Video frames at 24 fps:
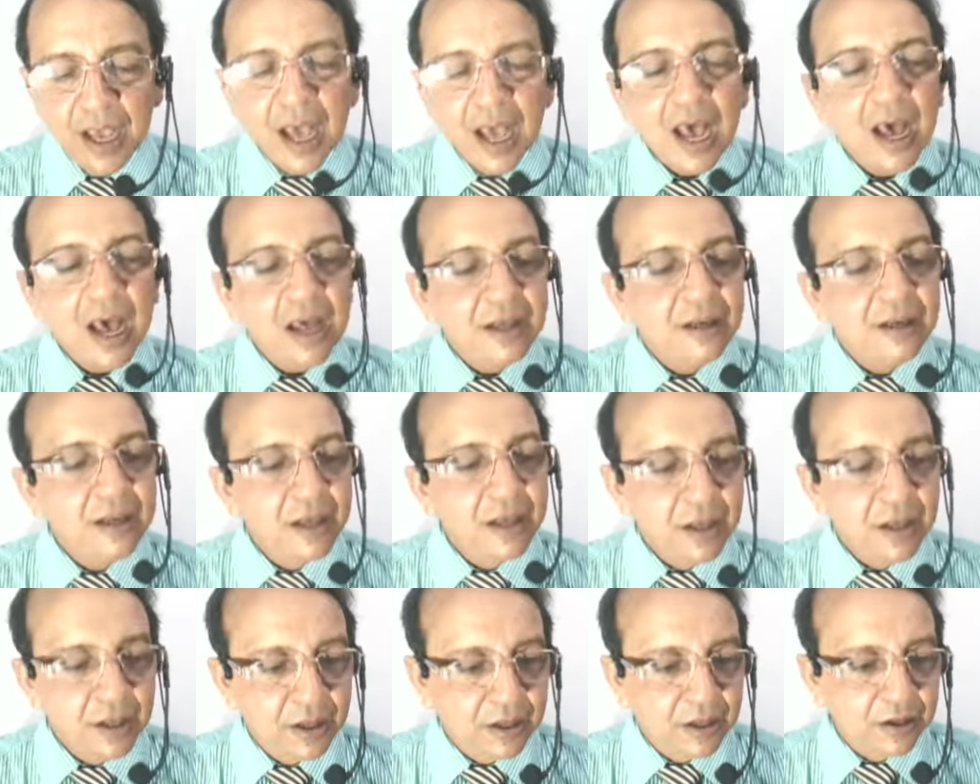
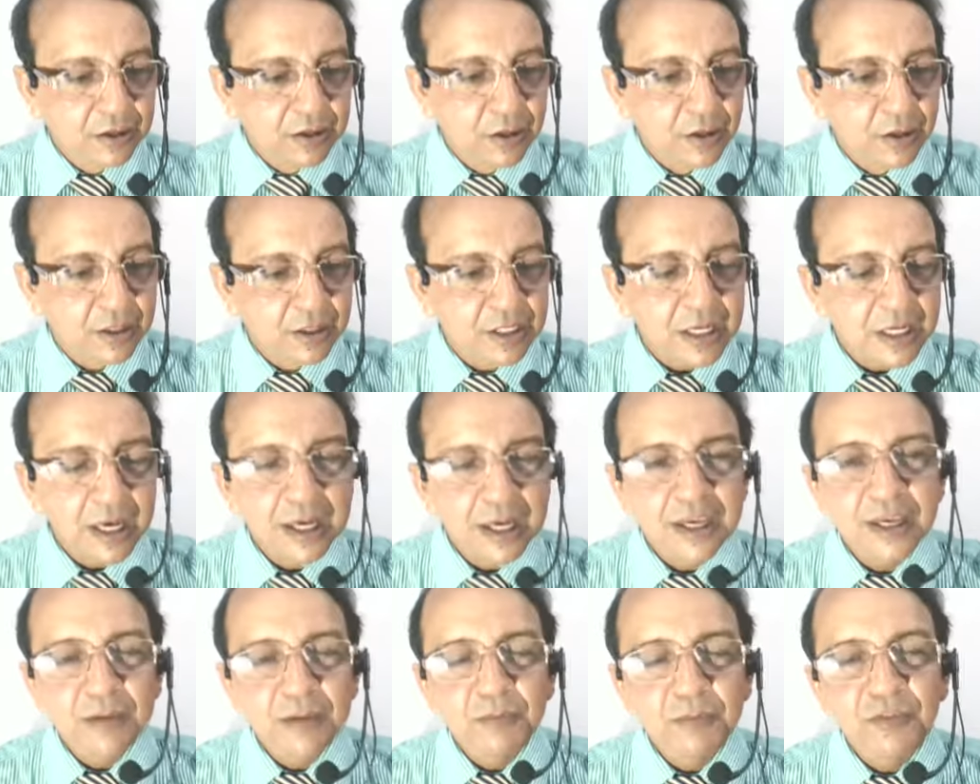And your
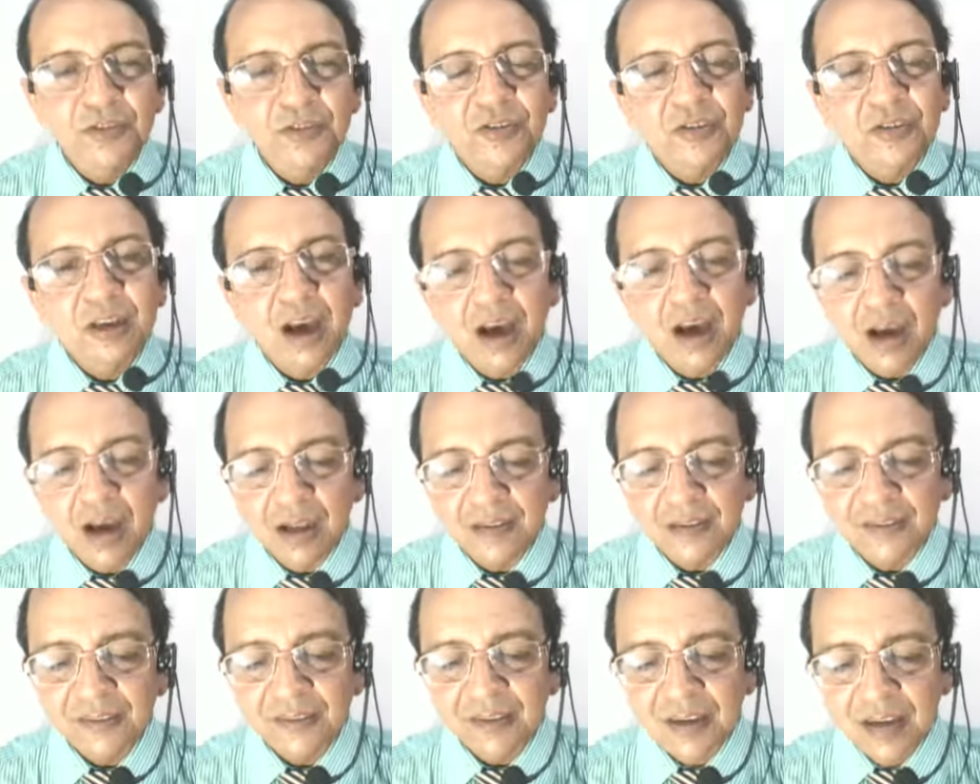time
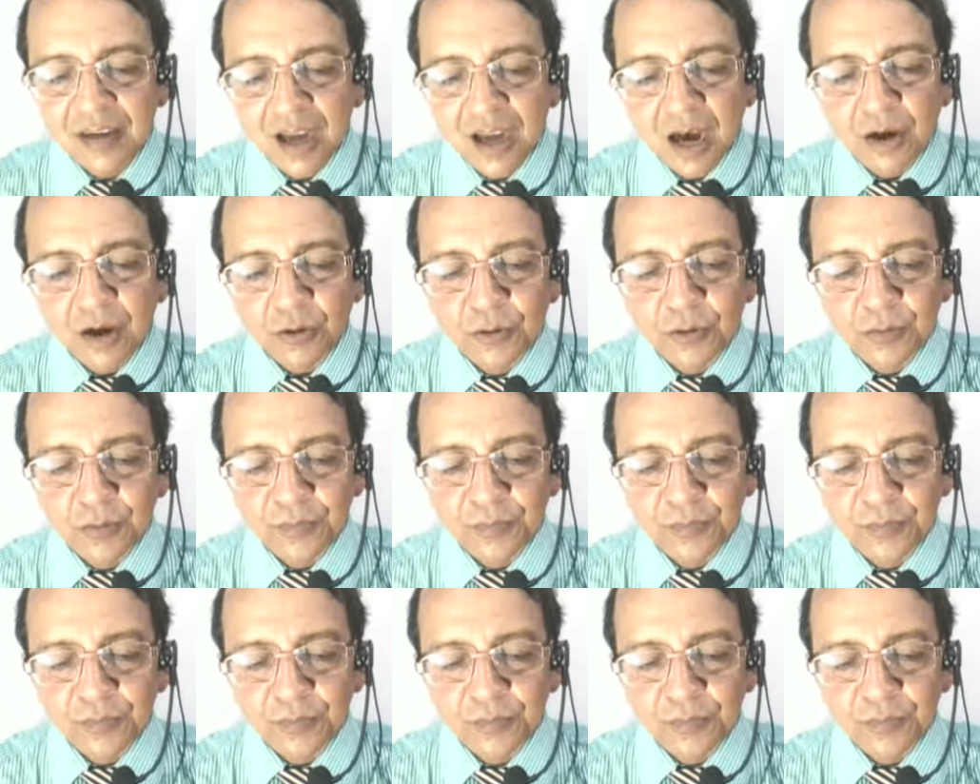starts now.